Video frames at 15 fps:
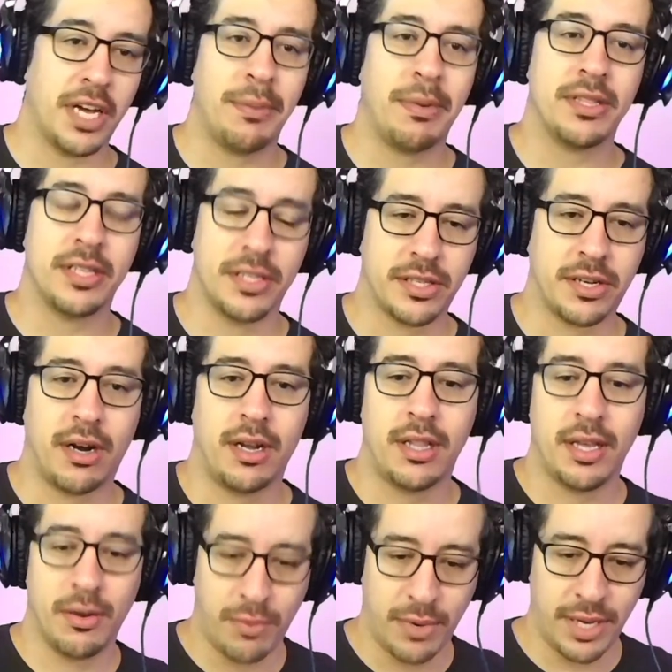about the
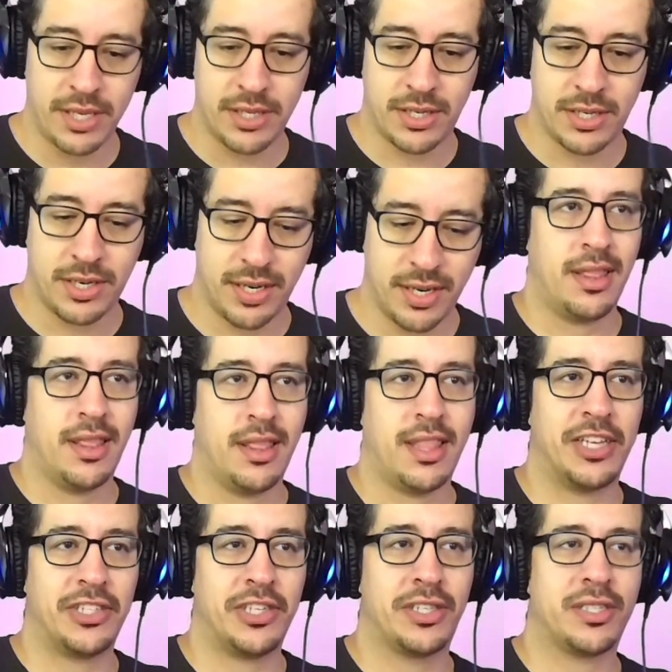Scarlet Witch
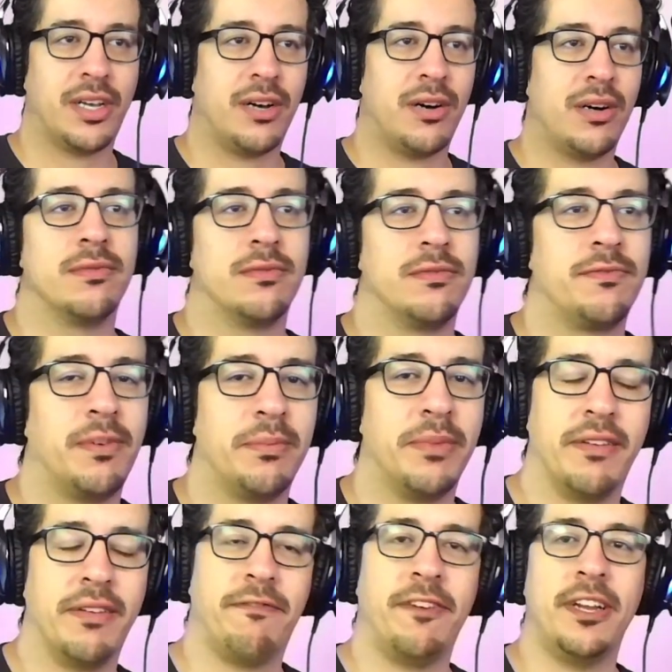that she saw from the
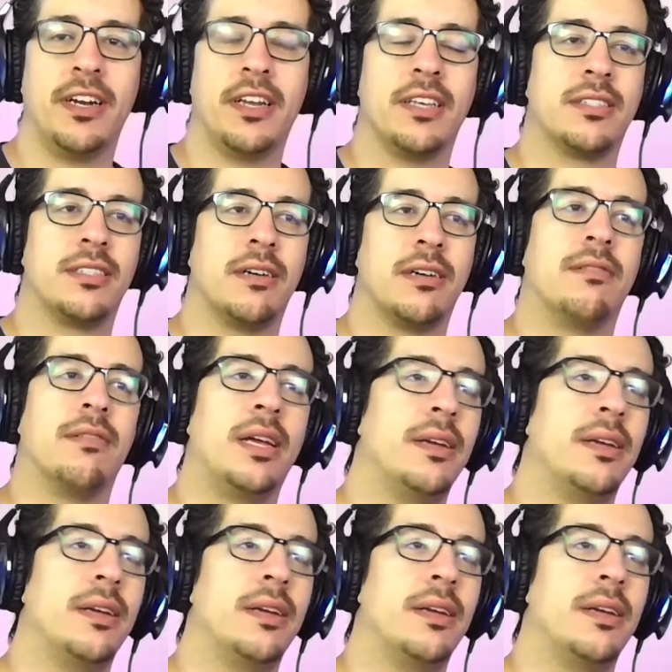Infinity Stone, right?